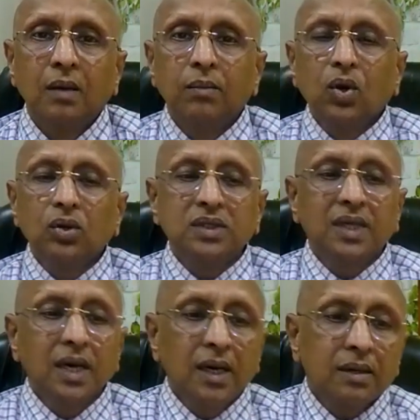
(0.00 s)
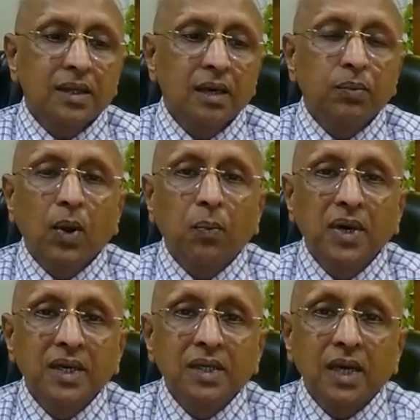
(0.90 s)
Because their
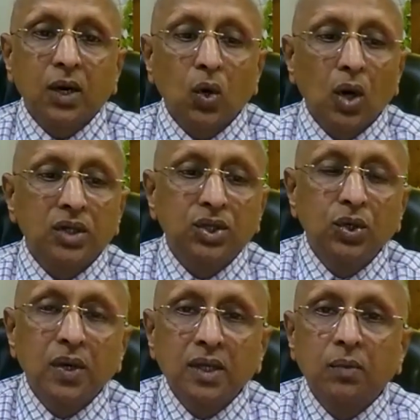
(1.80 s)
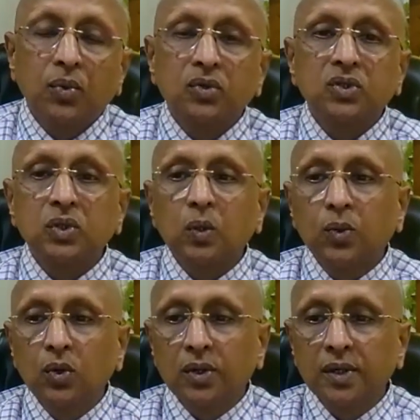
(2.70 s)
properties are lost during the process
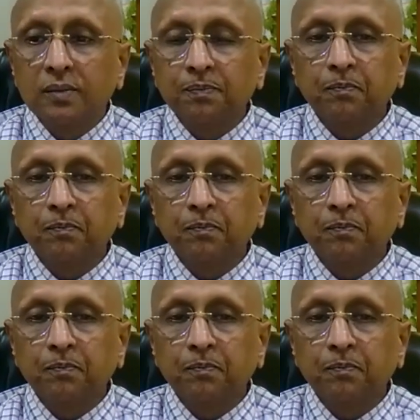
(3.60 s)
of cooking.